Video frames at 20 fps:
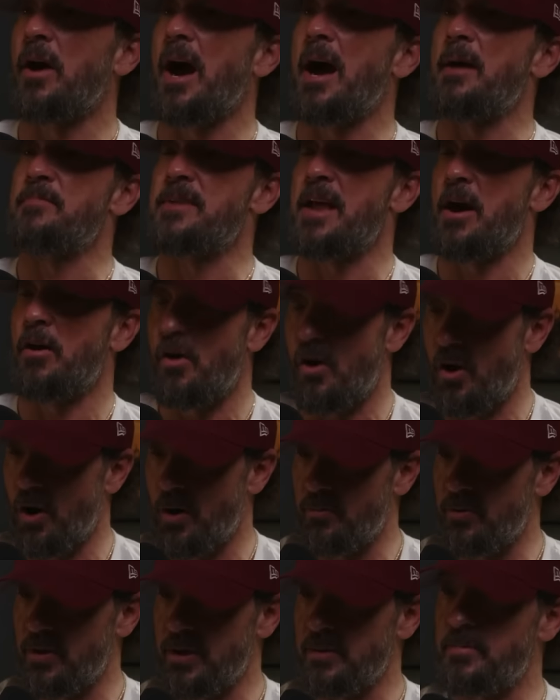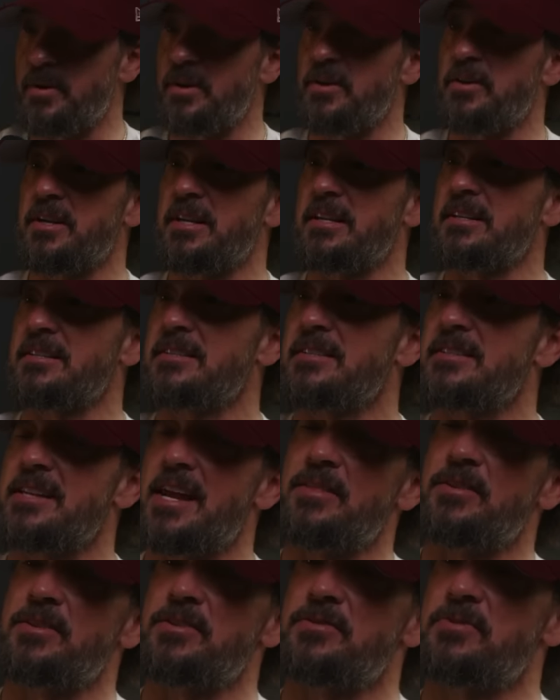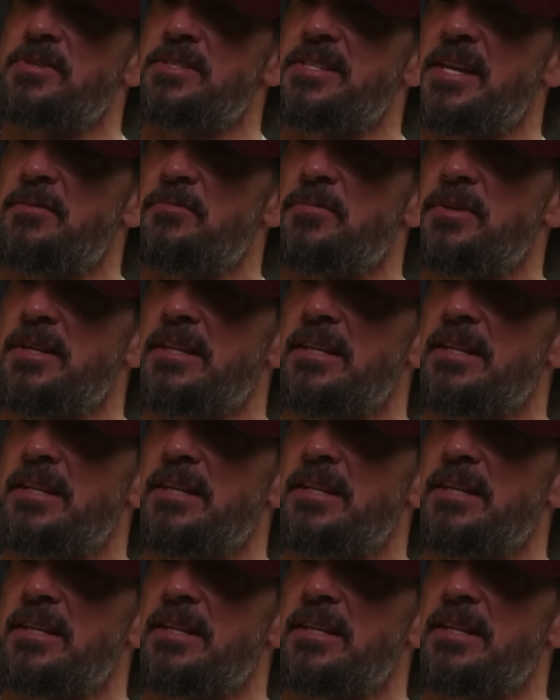I'm now harboring bitterness. Now there's resentment.